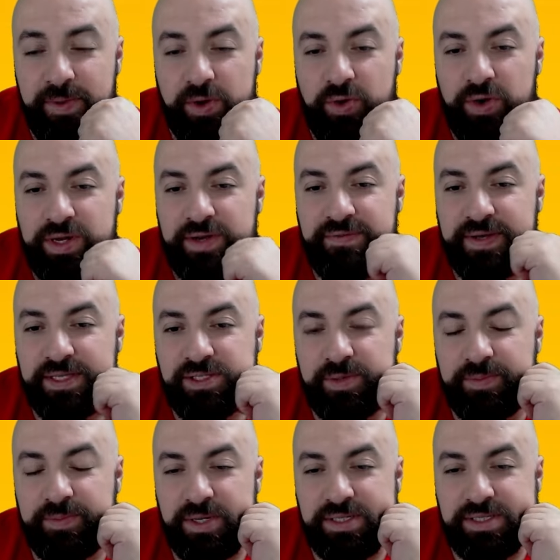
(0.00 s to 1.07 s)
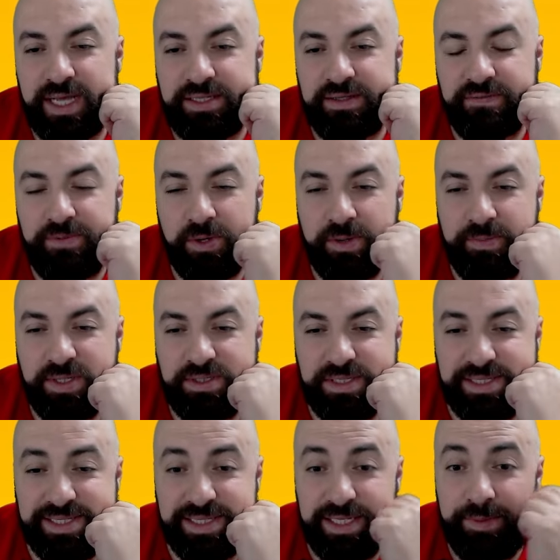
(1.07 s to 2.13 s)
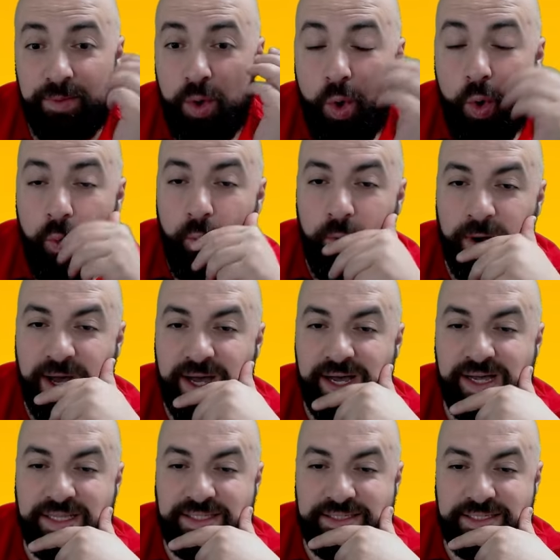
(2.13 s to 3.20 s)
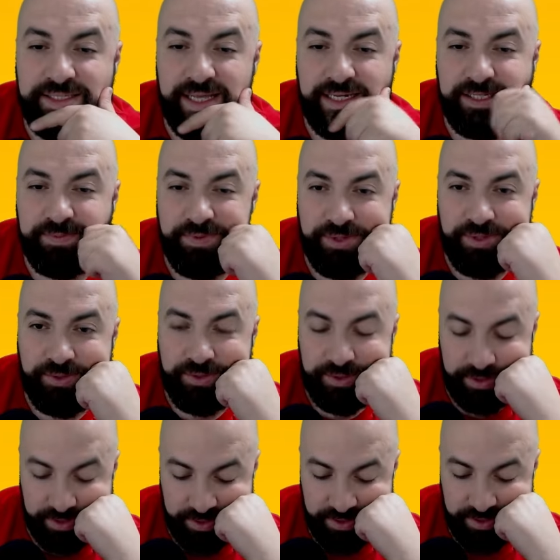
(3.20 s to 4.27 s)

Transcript: a coin if heads your opponent's active Pokemon is asleep. What? That is pretty good.